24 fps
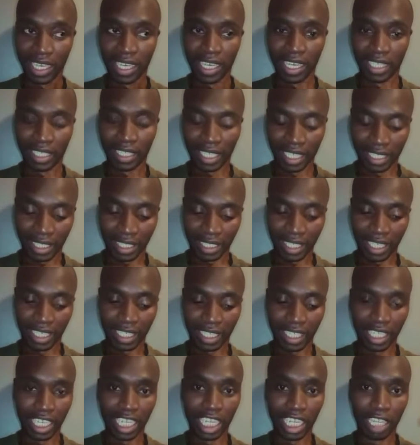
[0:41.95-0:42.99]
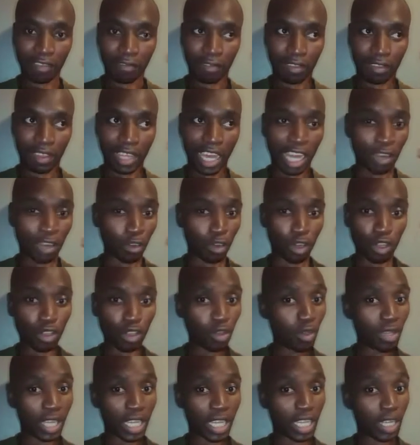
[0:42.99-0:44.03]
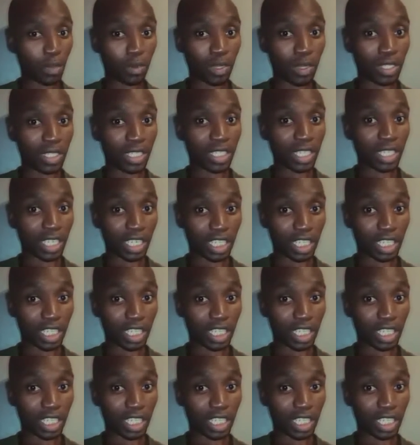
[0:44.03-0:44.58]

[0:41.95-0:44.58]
As I said, if I do not know the liquidity